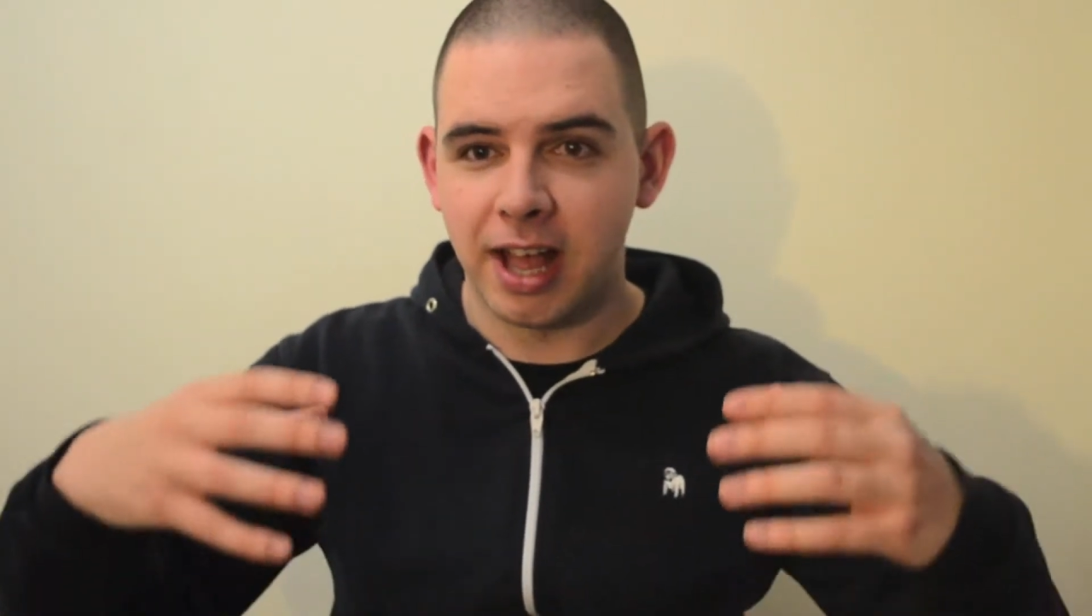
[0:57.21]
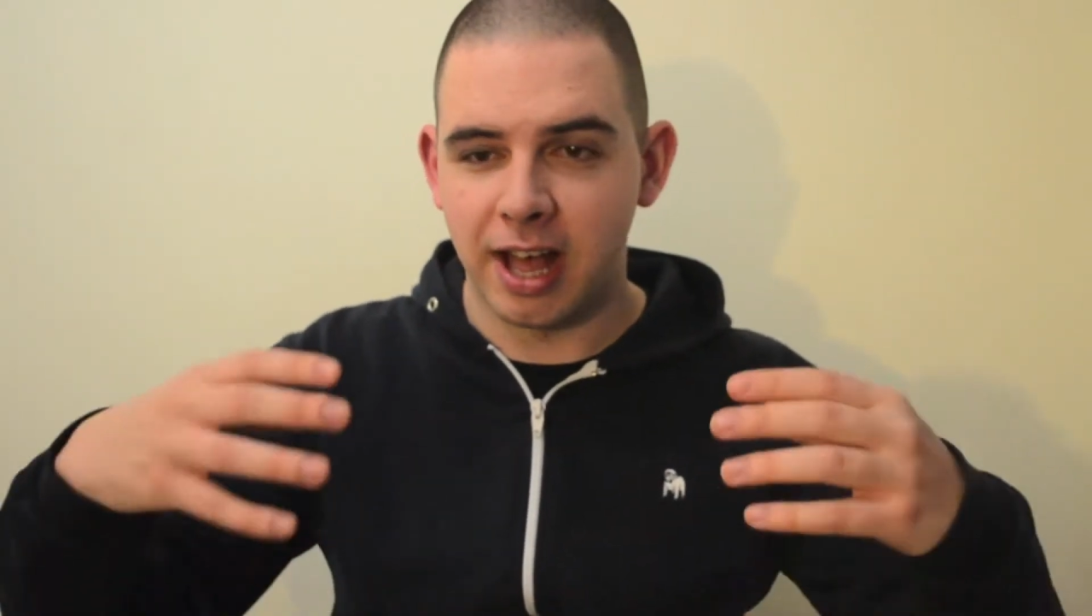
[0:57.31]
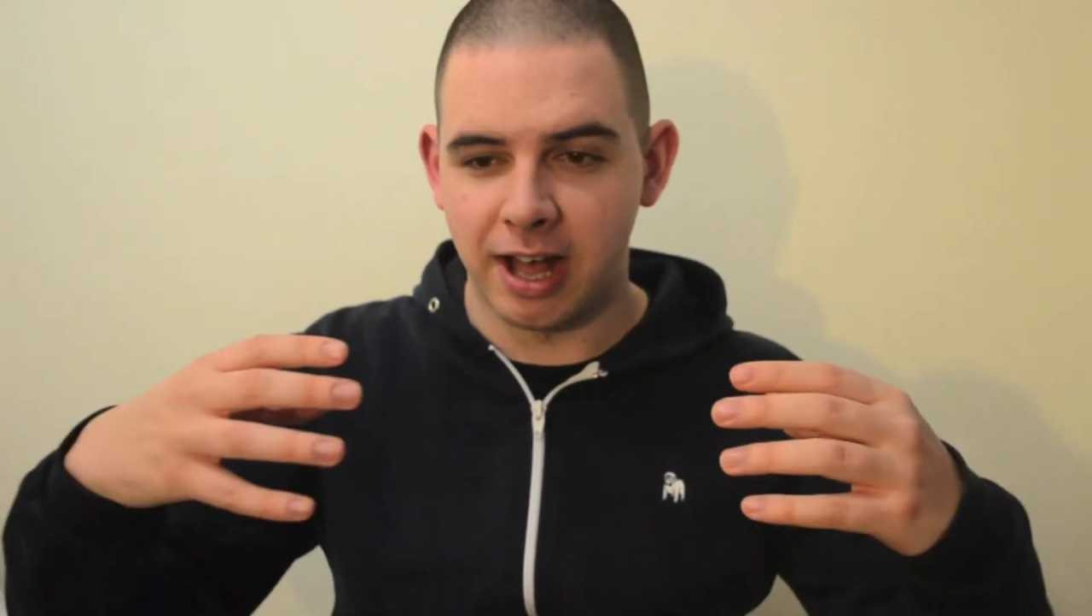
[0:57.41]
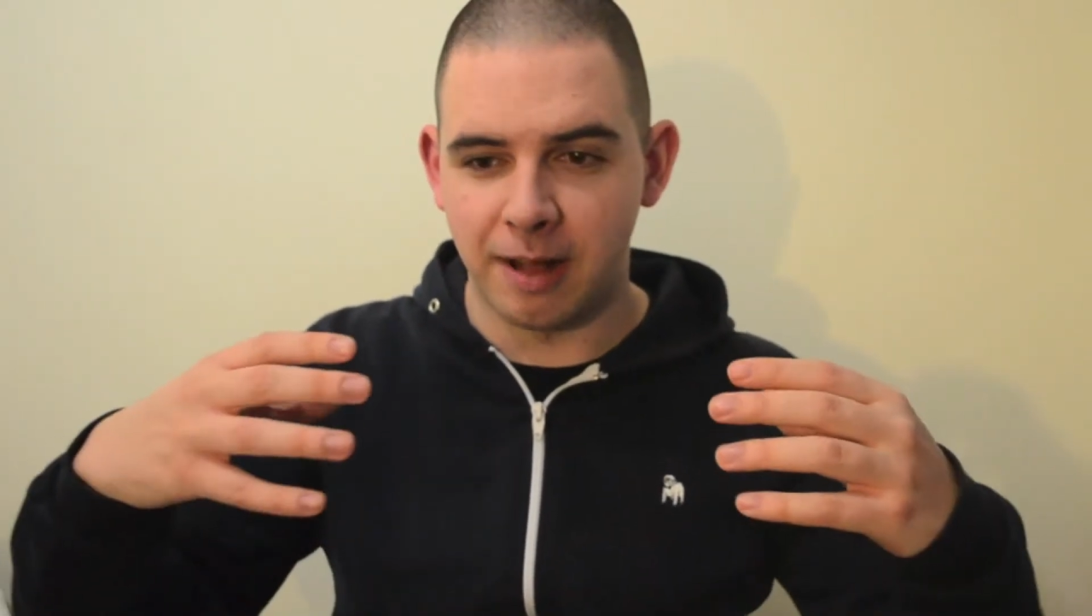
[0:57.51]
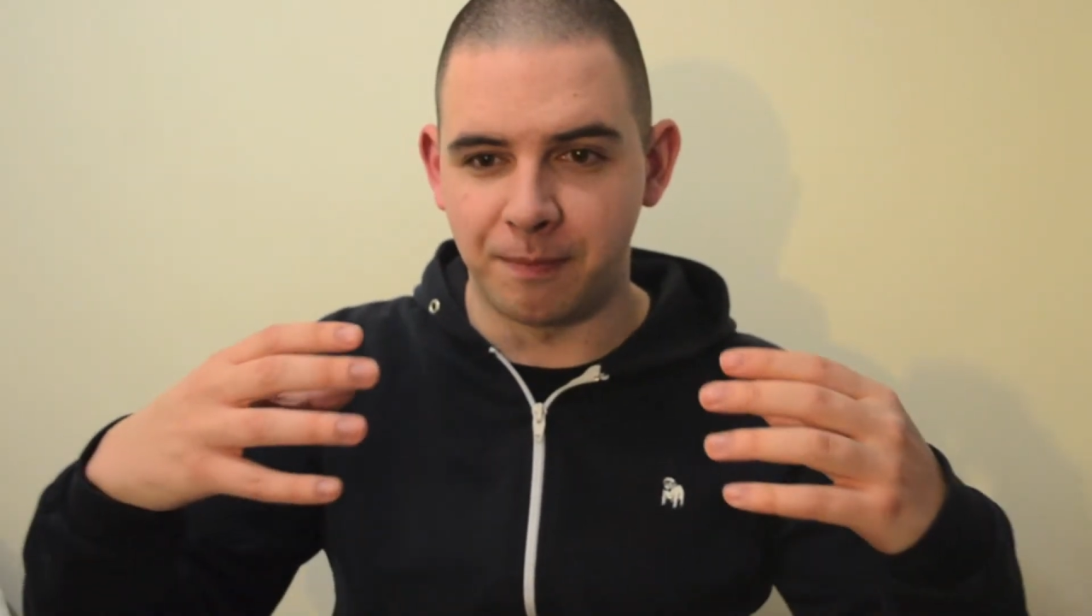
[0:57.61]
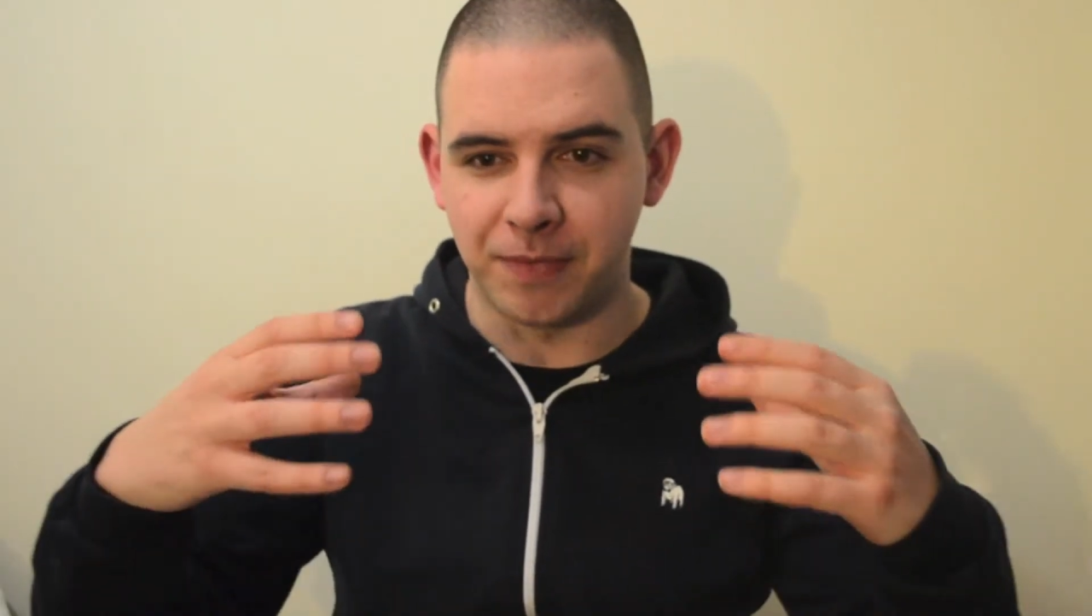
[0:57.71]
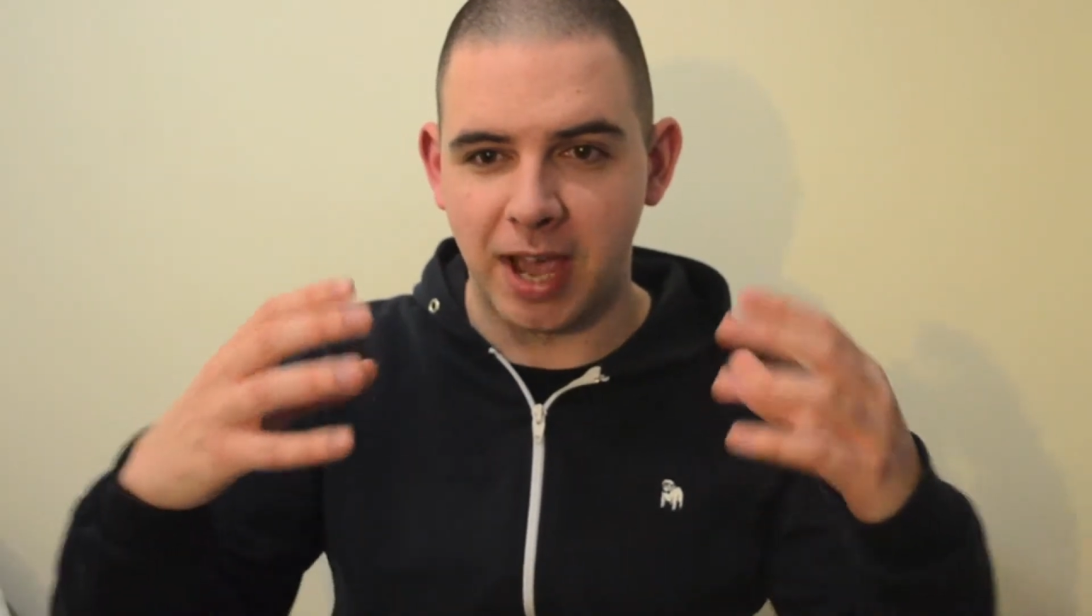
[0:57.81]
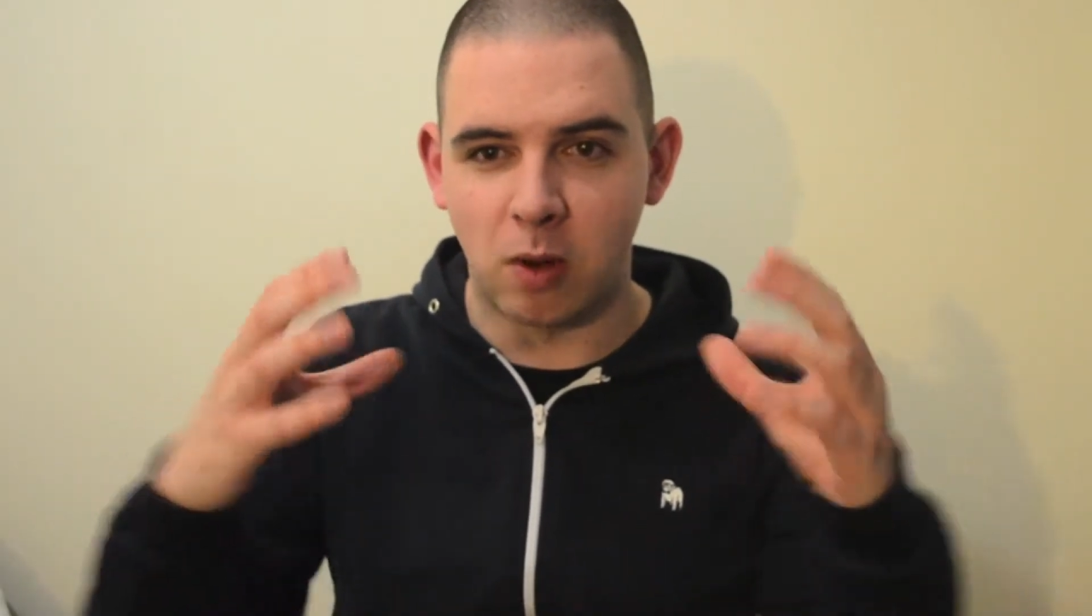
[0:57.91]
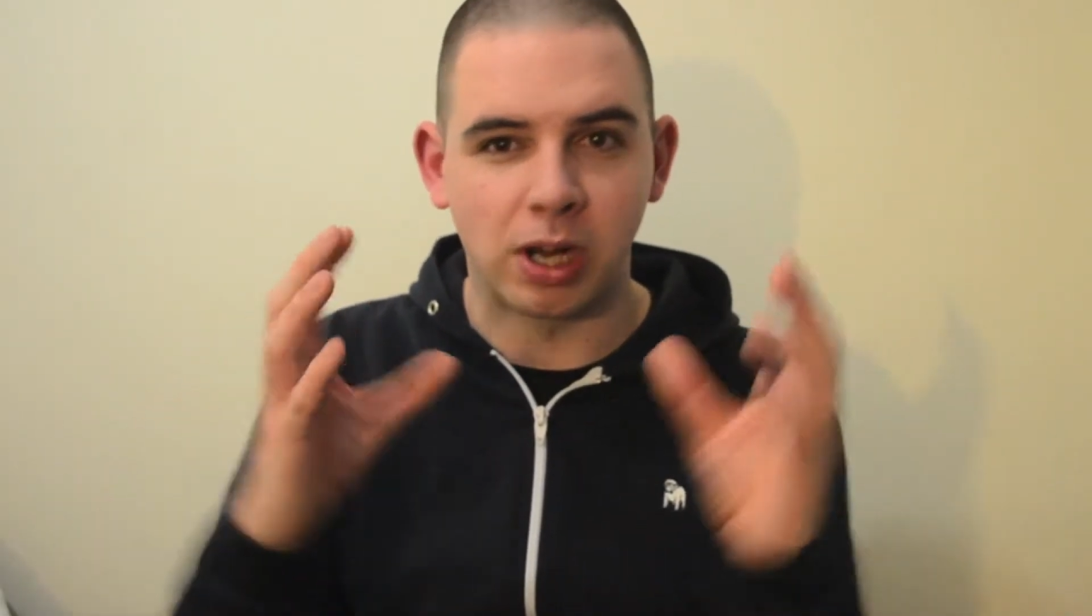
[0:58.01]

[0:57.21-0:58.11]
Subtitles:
how